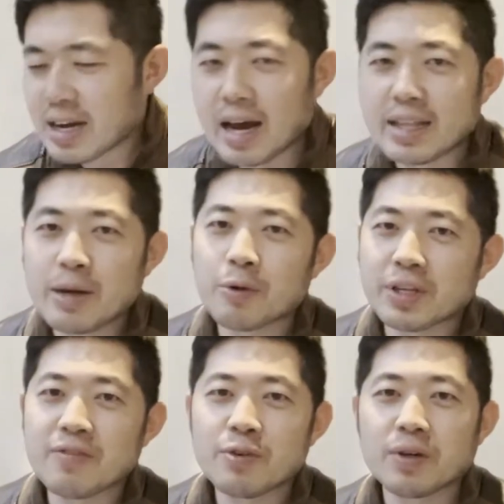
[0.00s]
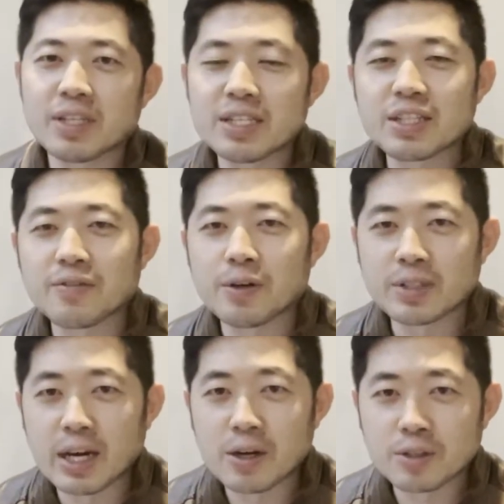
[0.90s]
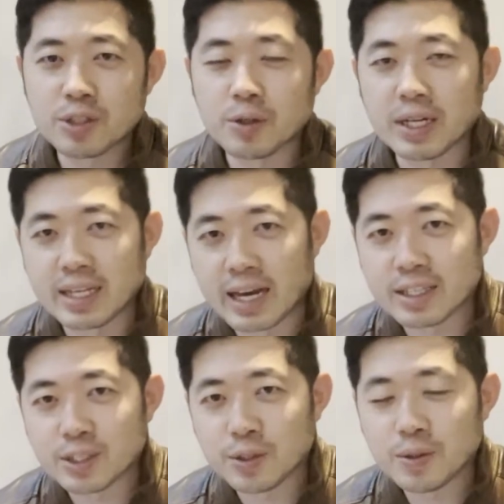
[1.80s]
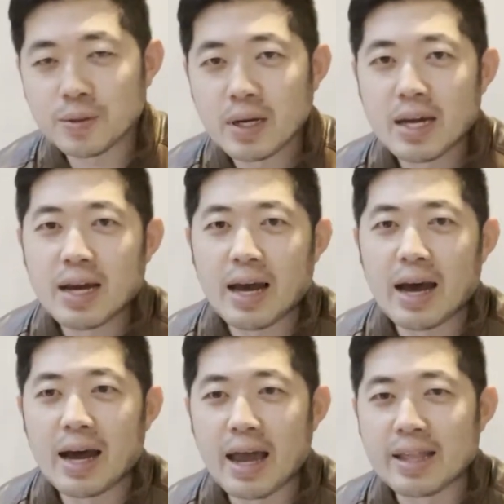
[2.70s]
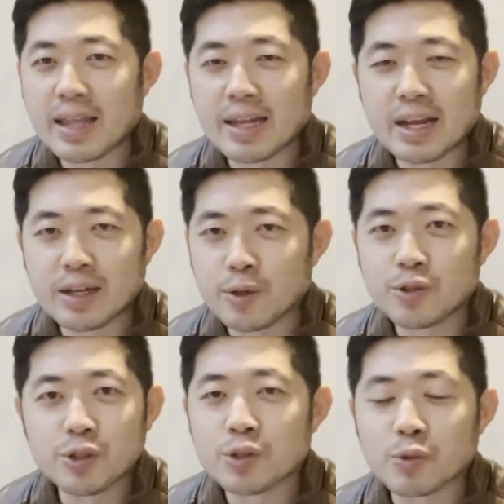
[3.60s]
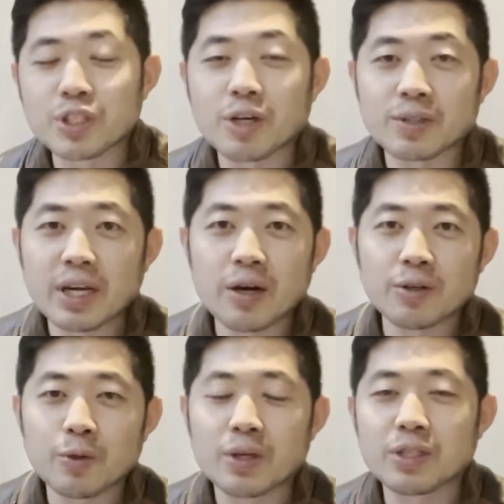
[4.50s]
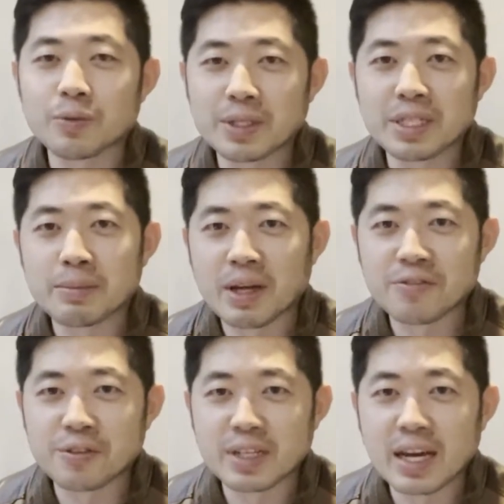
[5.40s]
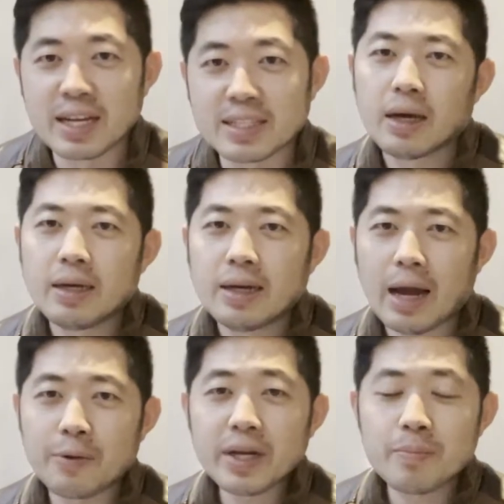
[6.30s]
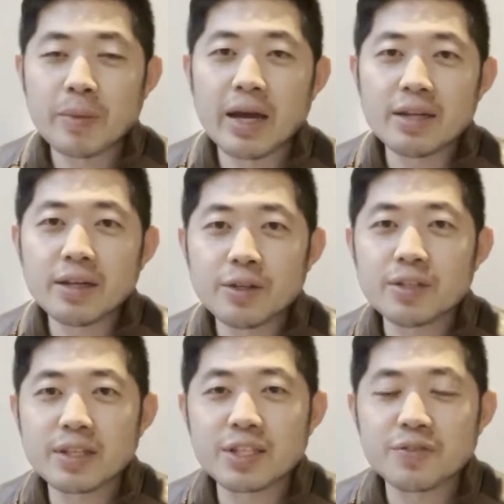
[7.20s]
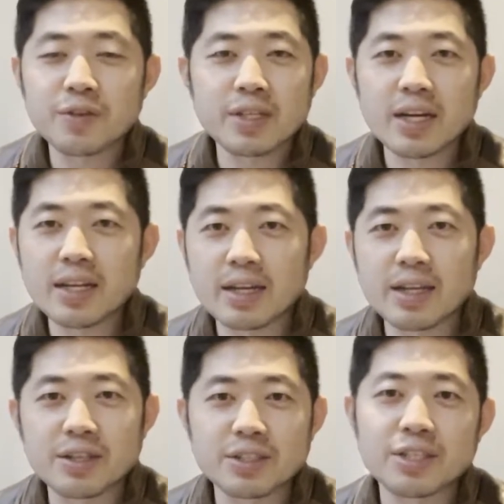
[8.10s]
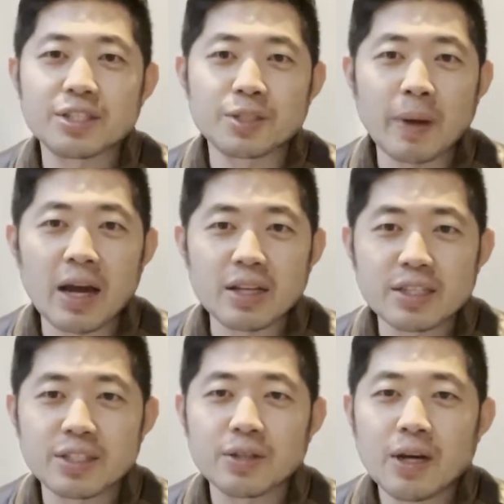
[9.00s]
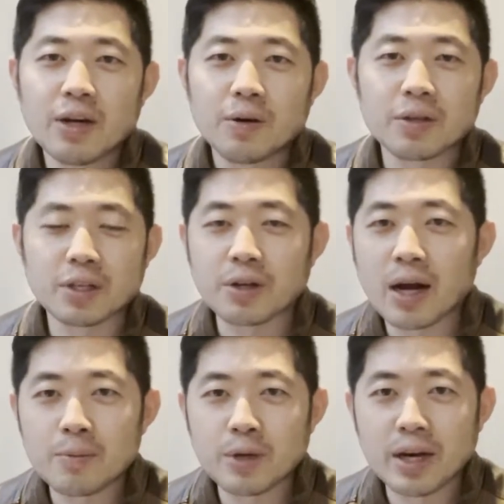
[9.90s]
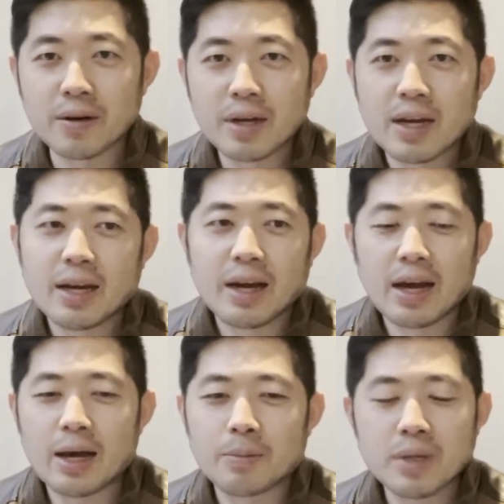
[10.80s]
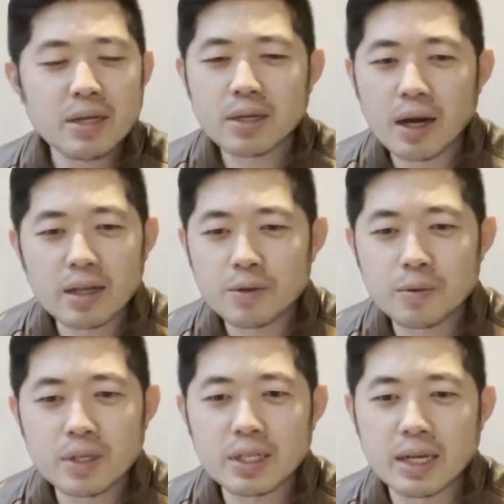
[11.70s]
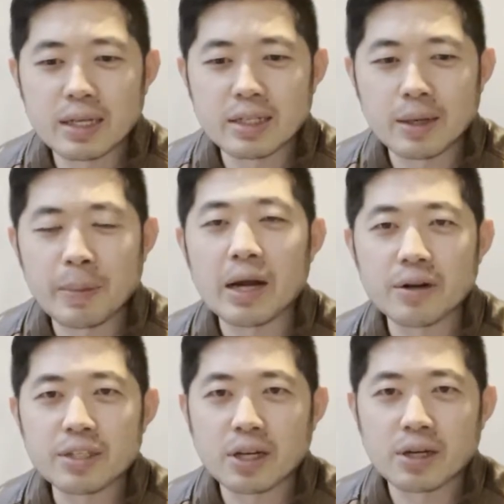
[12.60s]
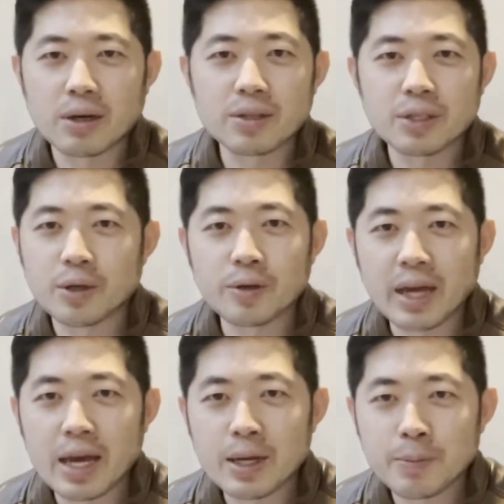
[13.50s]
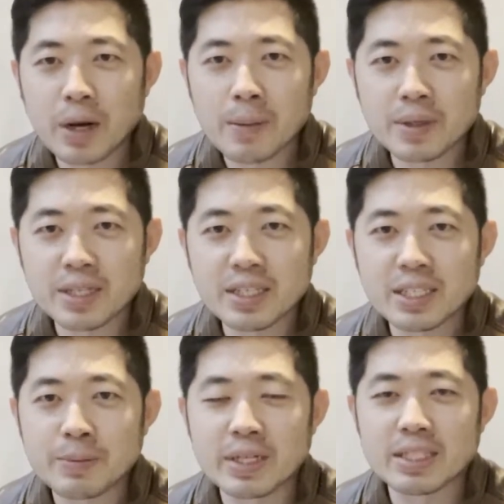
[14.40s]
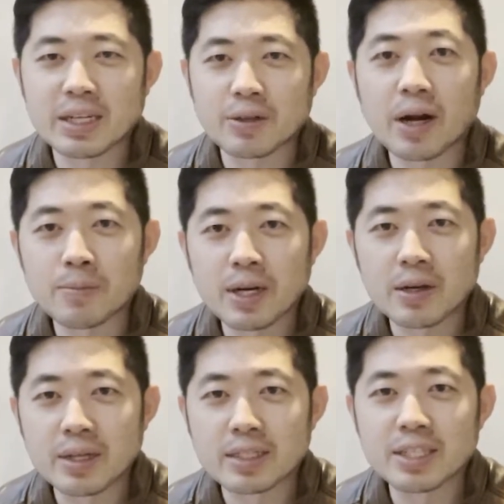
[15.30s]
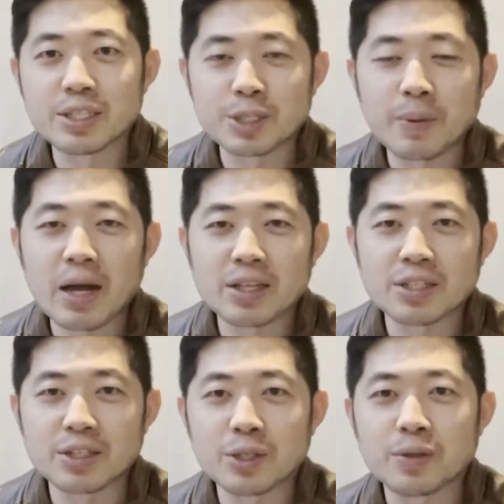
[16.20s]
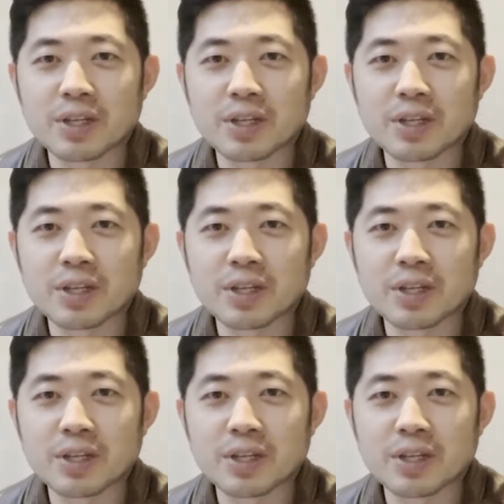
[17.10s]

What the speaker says: They will give you a list of hotels to connect to, and then you choose which hotel you want to redeem that free night. I recommend using this free night at either Caesar's Palace or the Cromwell. Planet Hollywood and Paris are also okay properties, but Cromwell and Caesar's Palace are 2 of their